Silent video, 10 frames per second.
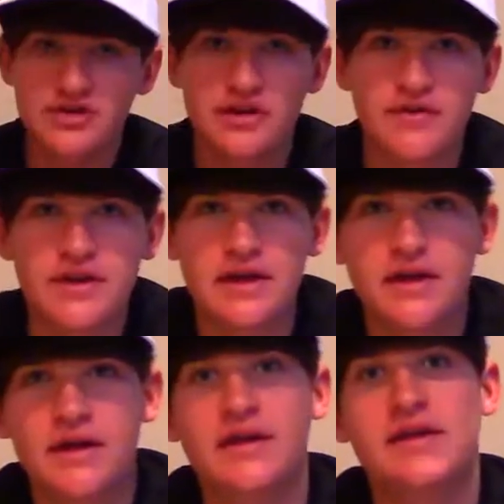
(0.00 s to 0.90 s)

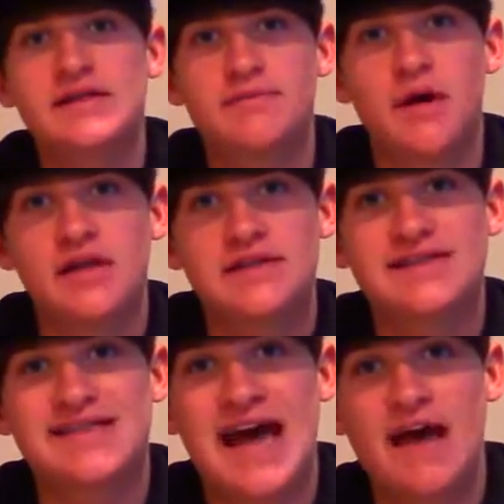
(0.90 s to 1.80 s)
everything in this month's
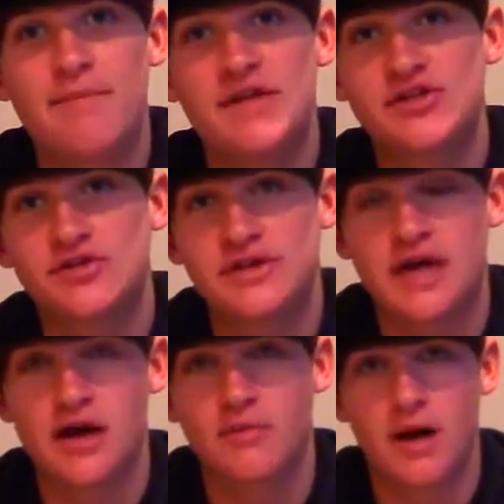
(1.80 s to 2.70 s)
Mystery
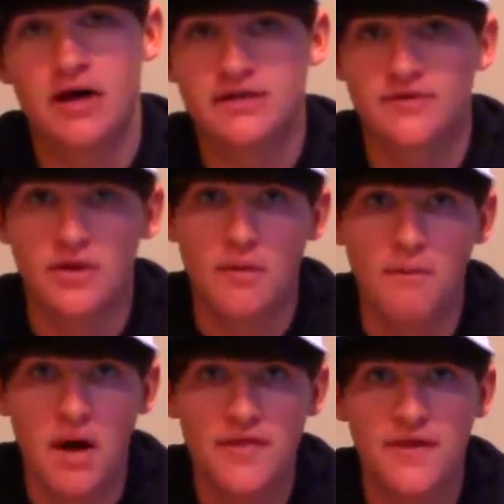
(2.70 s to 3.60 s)
Tackle Box for the
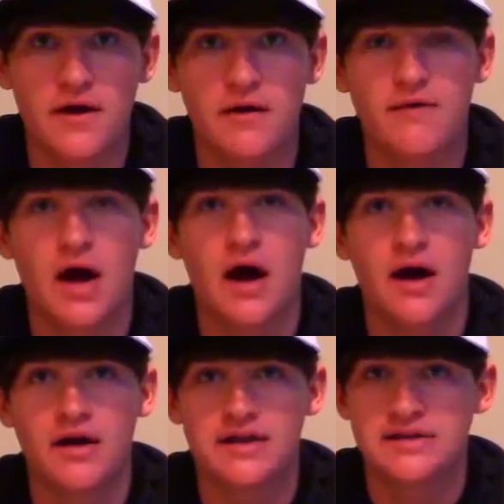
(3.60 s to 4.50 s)
month of
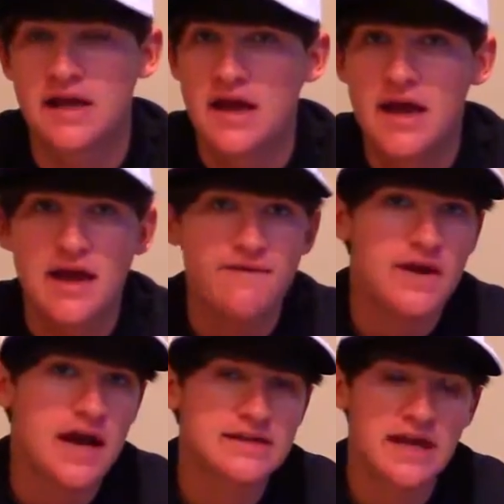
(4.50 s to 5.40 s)
August. If you
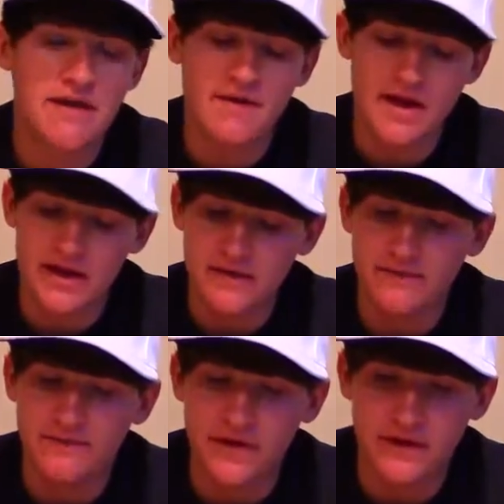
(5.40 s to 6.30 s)
guys have
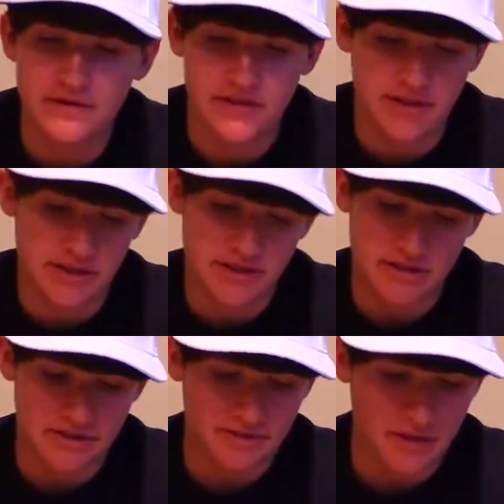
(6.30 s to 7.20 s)
any video
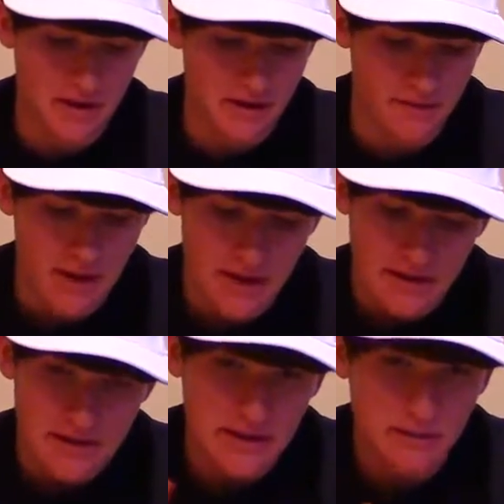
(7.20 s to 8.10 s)
suggestions, if you have,
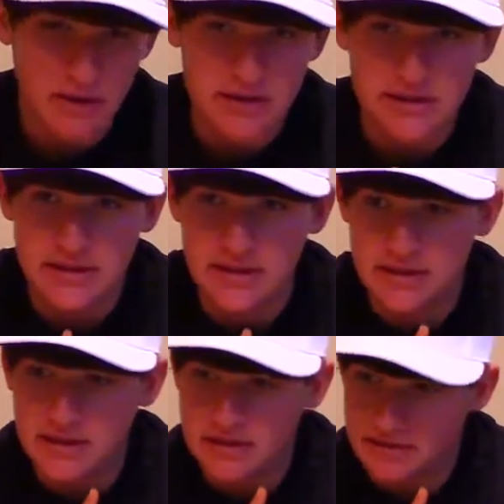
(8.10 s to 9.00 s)
say you want to
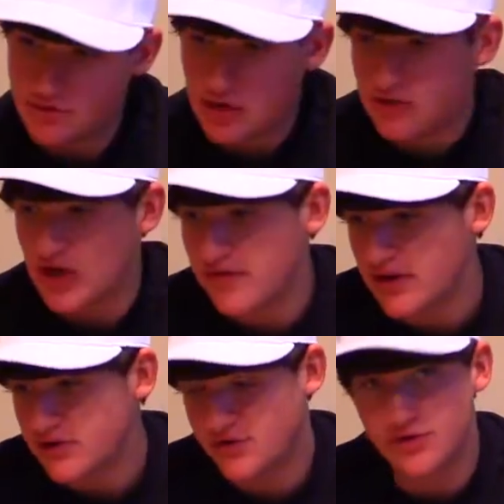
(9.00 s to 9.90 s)
see some drop shot
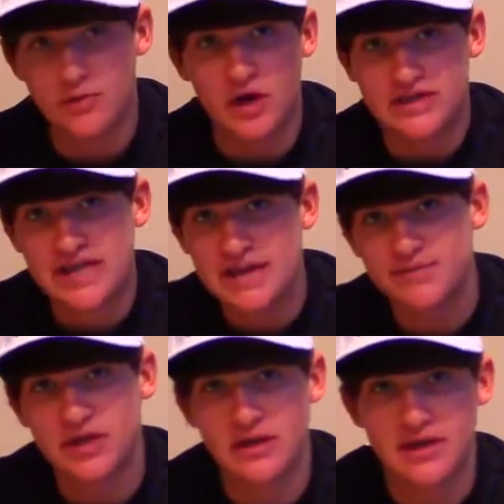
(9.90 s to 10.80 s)
videos, or you want
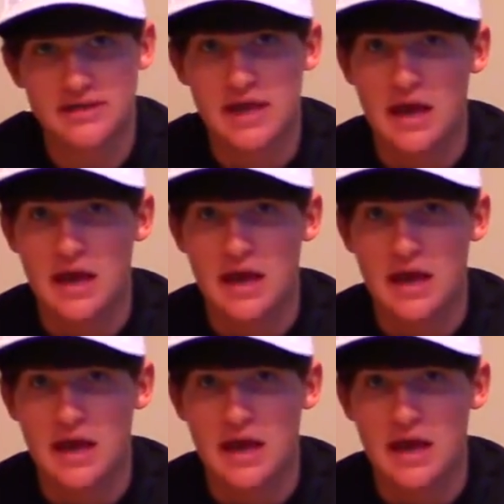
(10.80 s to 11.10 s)
tips on this,